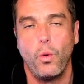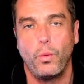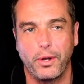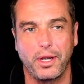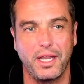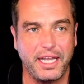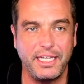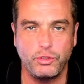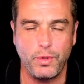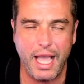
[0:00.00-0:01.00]
We are
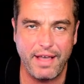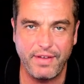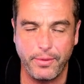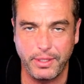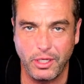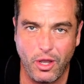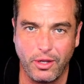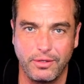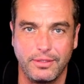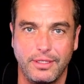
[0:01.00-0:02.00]
lucky to have Aaron
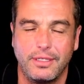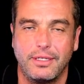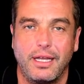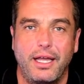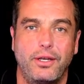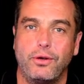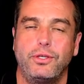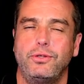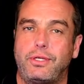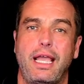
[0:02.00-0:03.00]
Long. I know
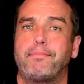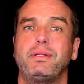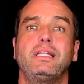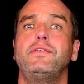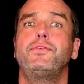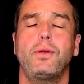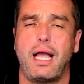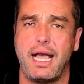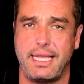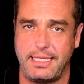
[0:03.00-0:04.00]
you can't believe your
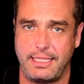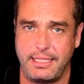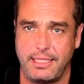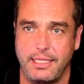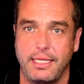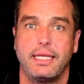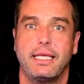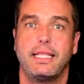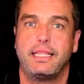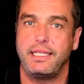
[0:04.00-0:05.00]
eyes.
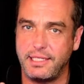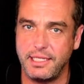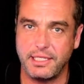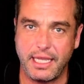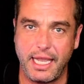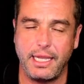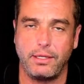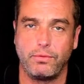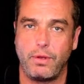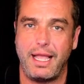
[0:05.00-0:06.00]
This is
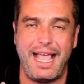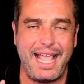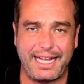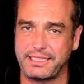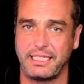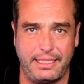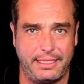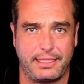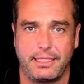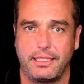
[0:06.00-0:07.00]
a
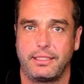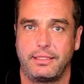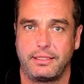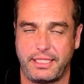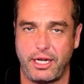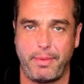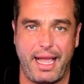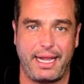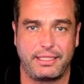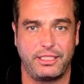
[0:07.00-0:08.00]
excellent center
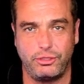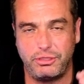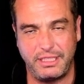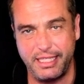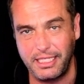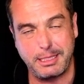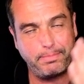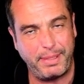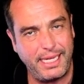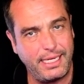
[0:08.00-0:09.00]
back. Did you see the
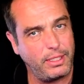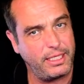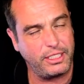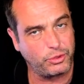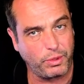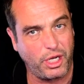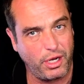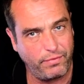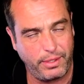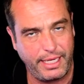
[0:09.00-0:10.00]
speed in his
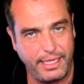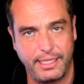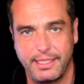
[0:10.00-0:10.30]
recovery?